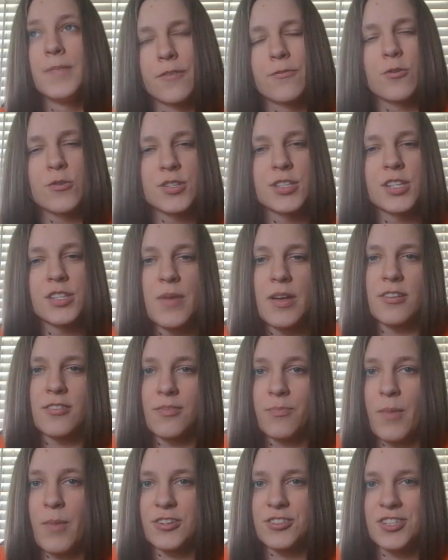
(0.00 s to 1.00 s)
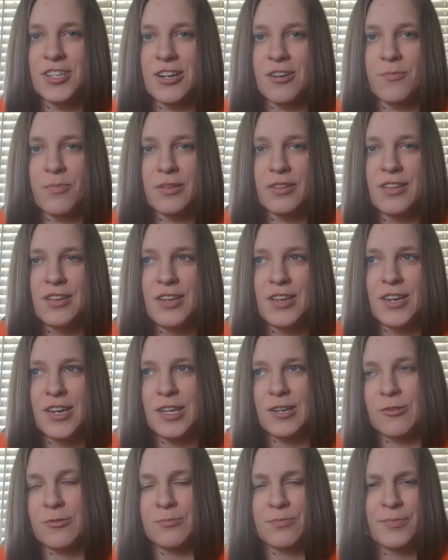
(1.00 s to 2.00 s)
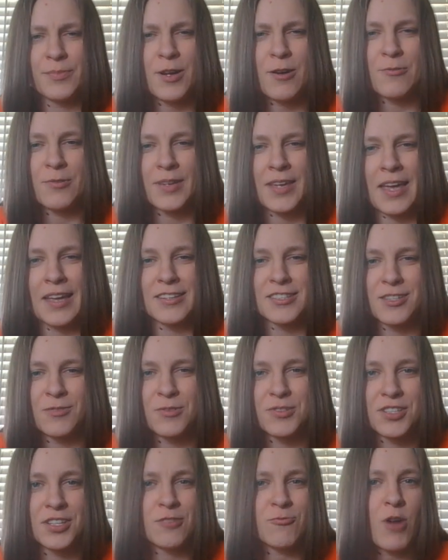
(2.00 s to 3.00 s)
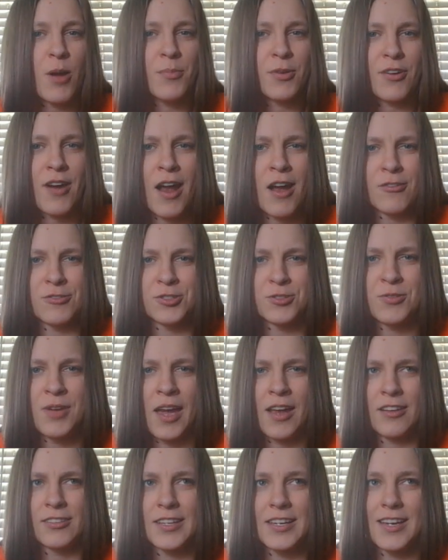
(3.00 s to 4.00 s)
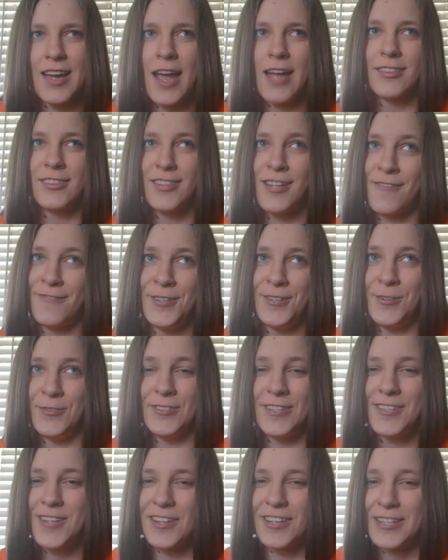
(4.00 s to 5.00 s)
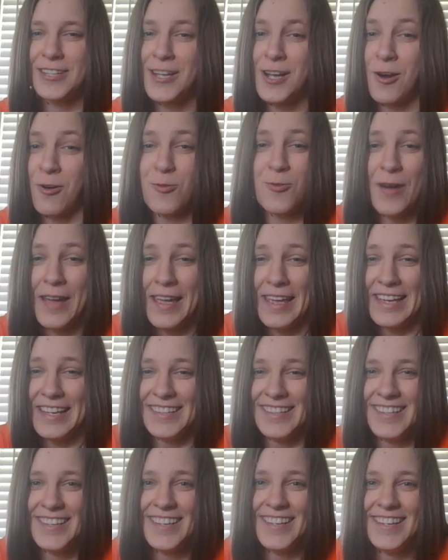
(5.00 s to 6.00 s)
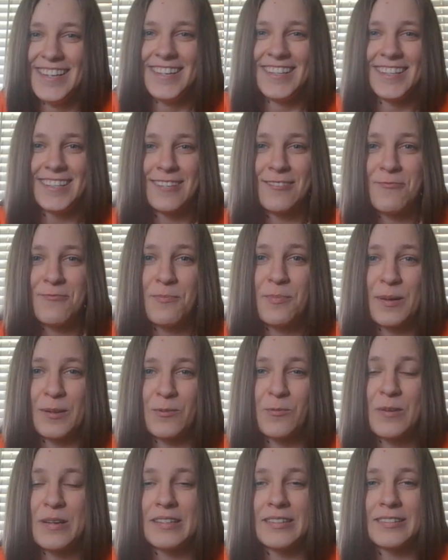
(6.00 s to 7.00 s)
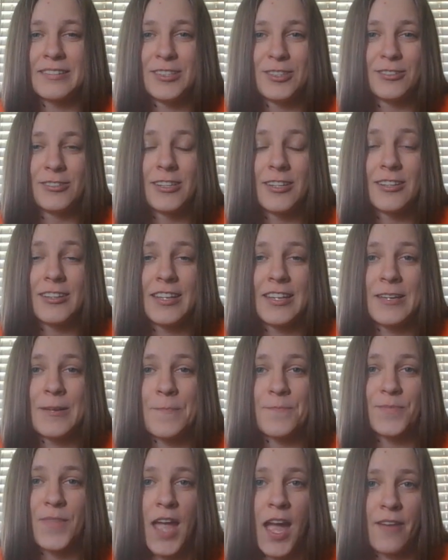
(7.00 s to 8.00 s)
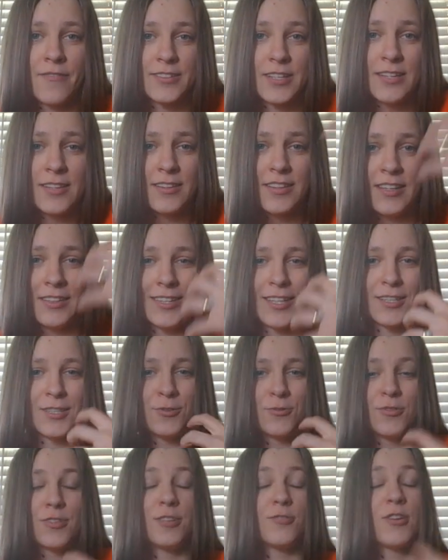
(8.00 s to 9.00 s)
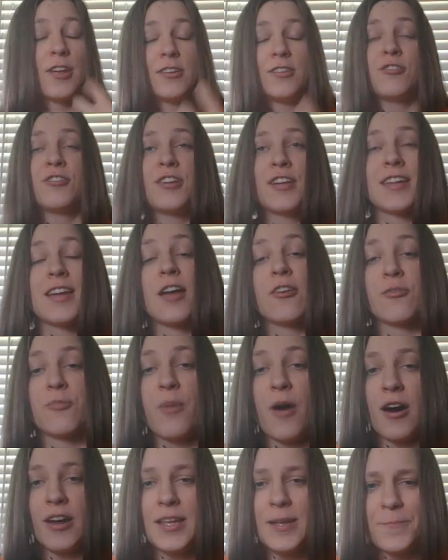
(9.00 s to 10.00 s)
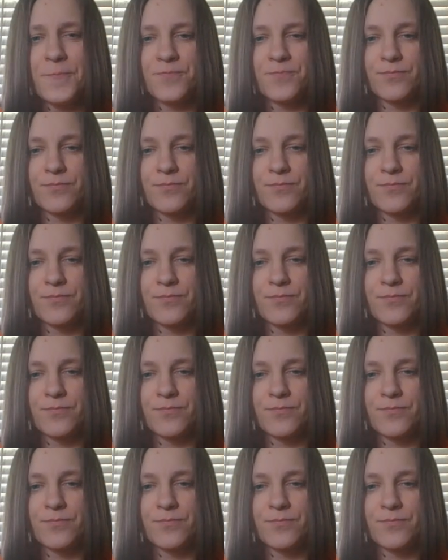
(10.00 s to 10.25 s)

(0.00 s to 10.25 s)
Of course, it does matter if it matters here, but, you know, okay, someone's gonna rob your house. You cannot, like, I love you. They're not gonna go away, you know? But when you literally have an entity, like, you're getting out of body,